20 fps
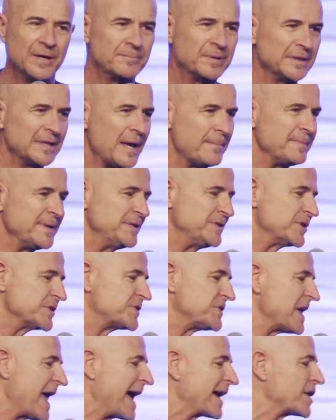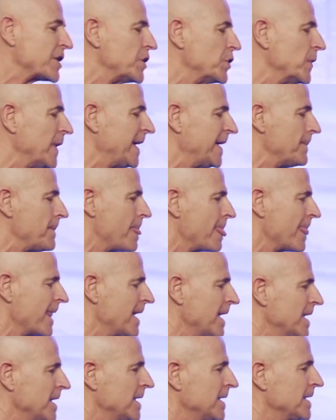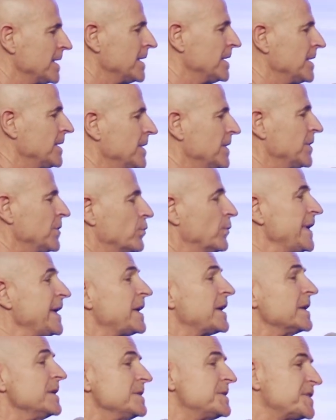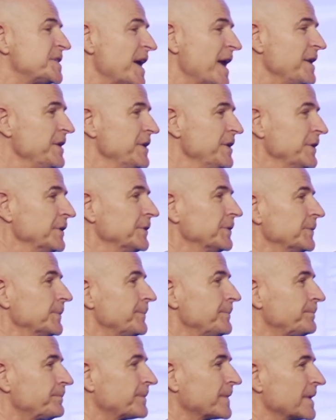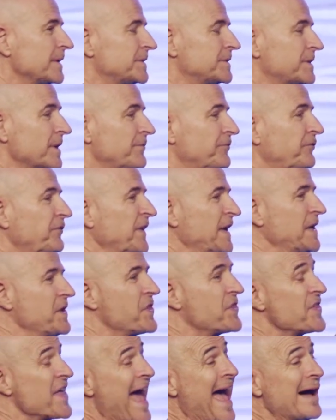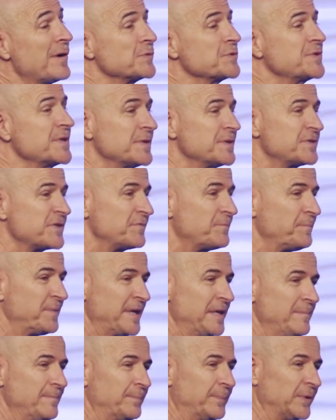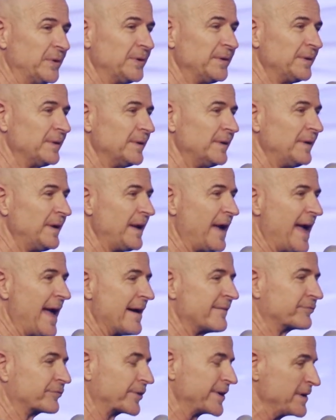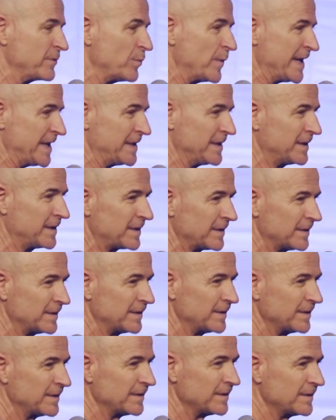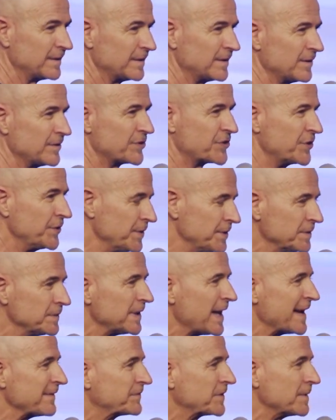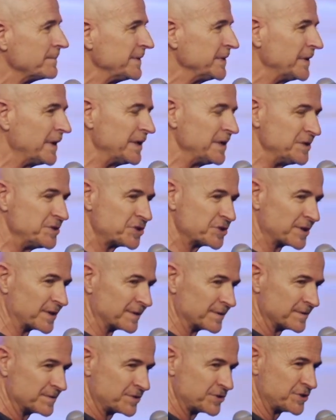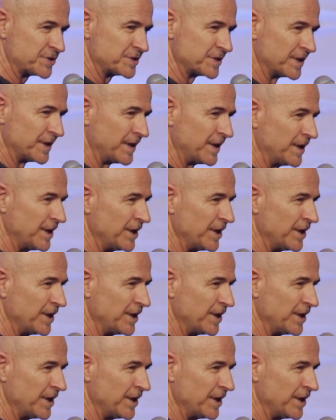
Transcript: but let me just echo it. We continue to feed thousands of people every week through New Life Community Church.